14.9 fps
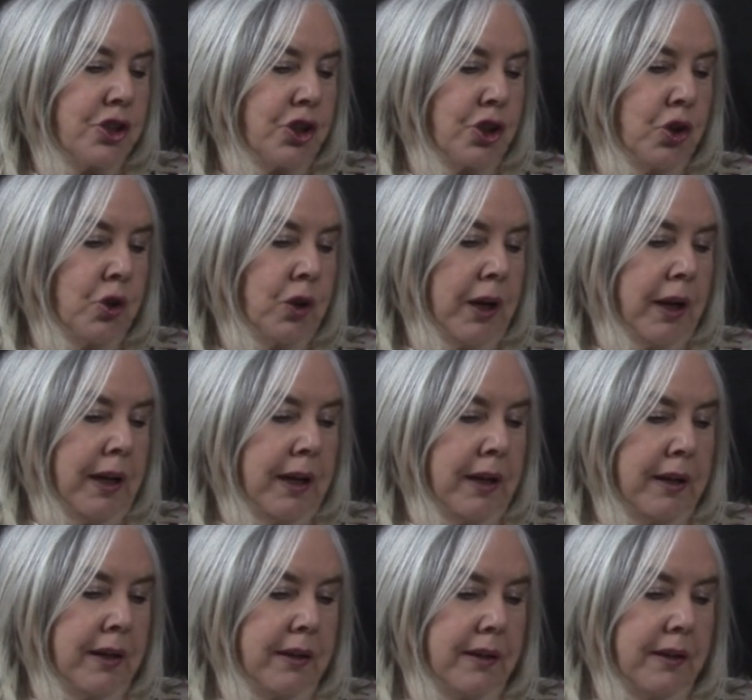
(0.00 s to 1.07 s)
to
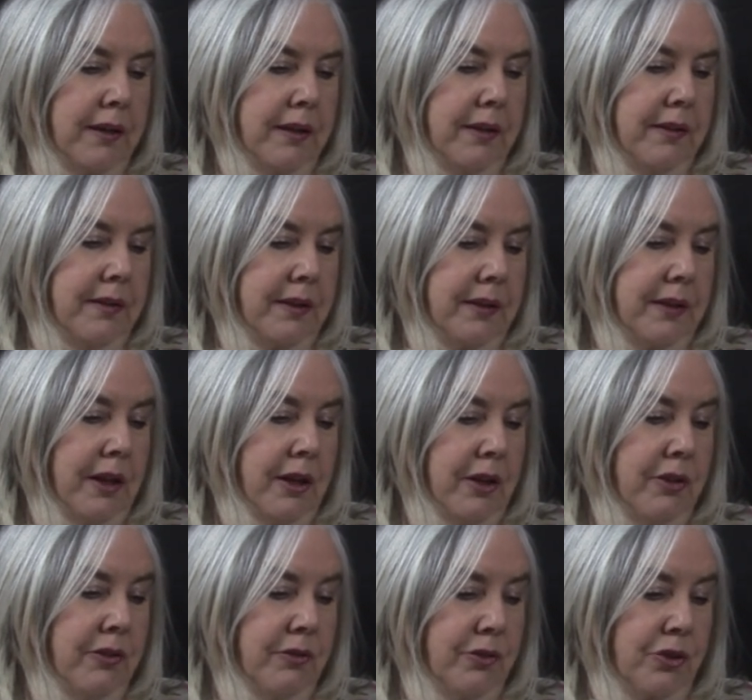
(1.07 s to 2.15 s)
uh, the
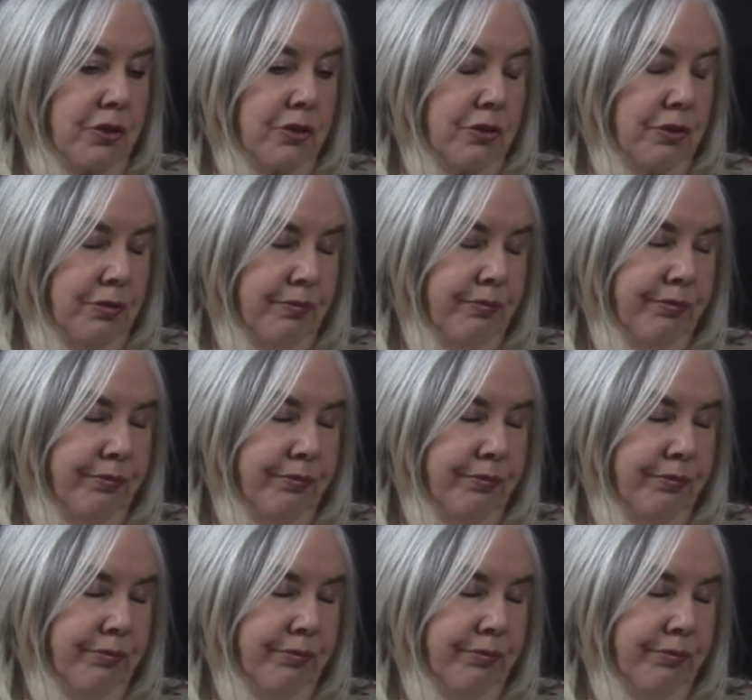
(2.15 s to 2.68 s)
how to